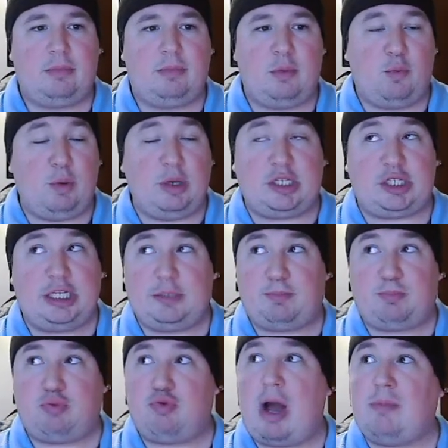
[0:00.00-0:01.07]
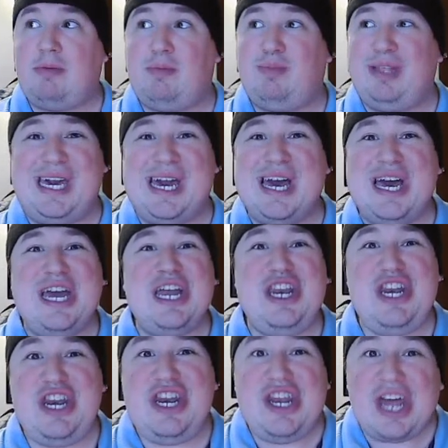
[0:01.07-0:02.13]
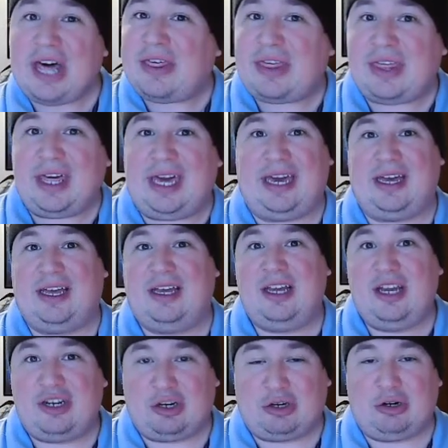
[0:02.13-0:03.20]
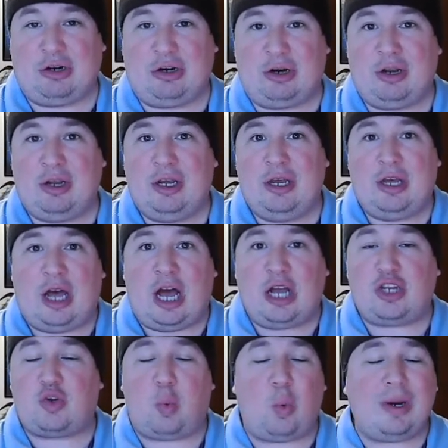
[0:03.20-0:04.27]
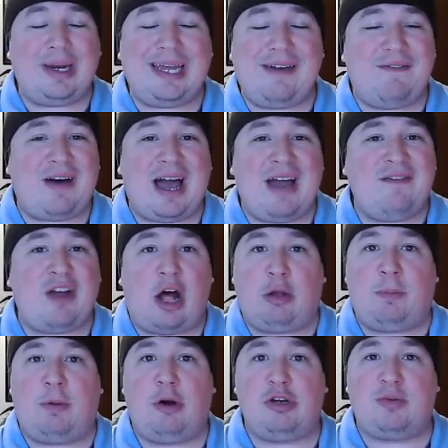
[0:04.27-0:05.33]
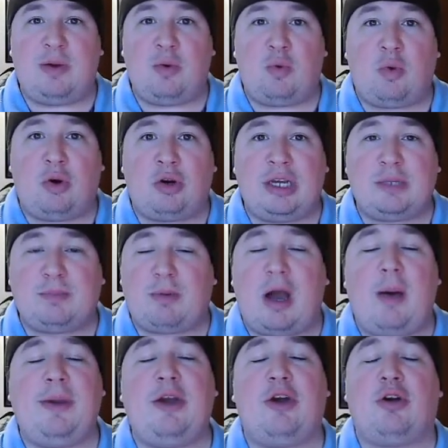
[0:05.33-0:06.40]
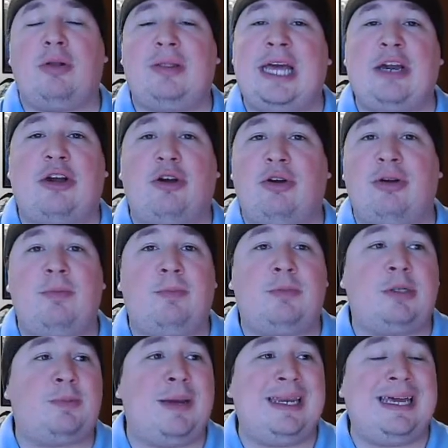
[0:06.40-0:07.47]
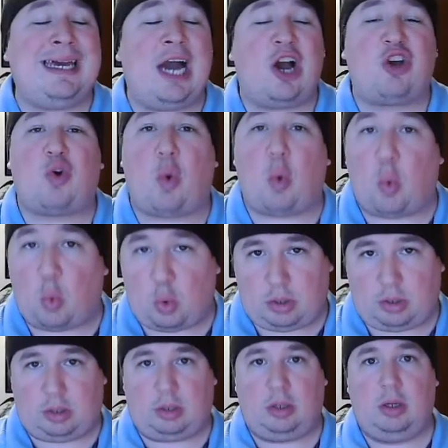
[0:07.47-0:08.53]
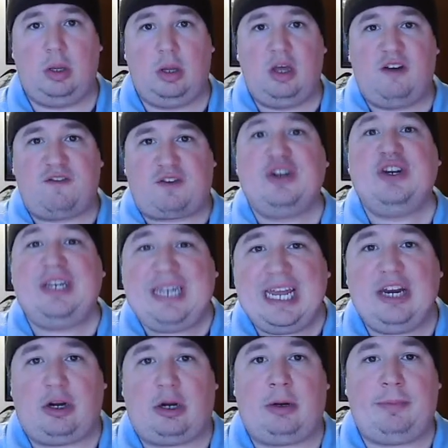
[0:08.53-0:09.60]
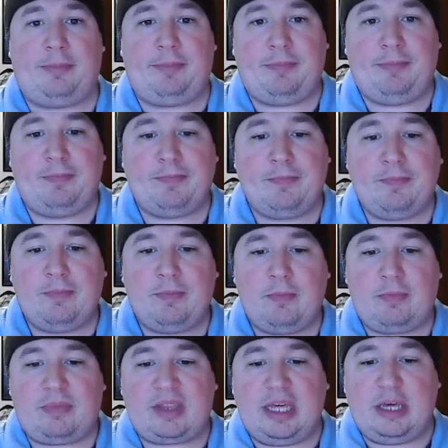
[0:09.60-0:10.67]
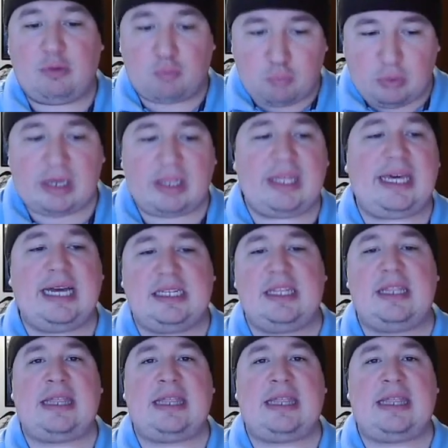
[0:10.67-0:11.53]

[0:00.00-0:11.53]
which is probably nothing to her. A twenty-five dollar Postmates order is probably her, like her spending a quarter for dinner. It really isn't